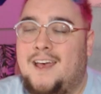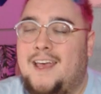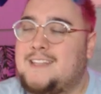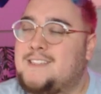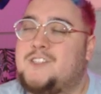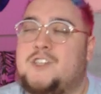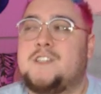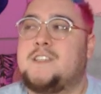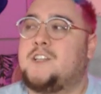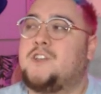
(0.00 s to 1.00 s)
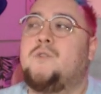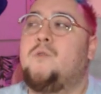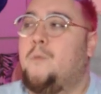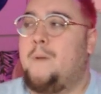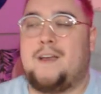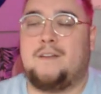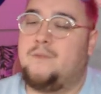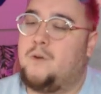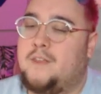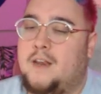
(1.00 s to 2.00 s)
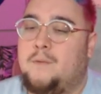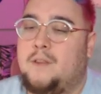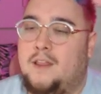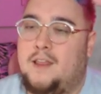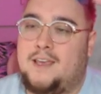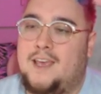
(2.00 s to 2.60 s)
it's just such a cool back and forth, and I really like it.